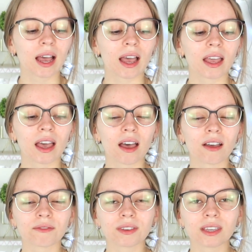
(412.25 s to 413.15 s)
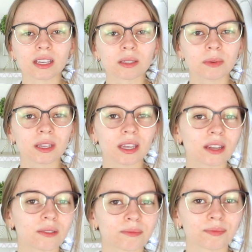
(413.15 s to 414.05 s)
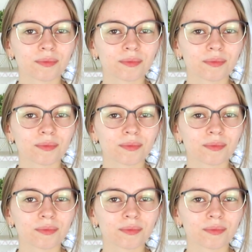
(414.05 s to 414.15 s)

I have ESPN,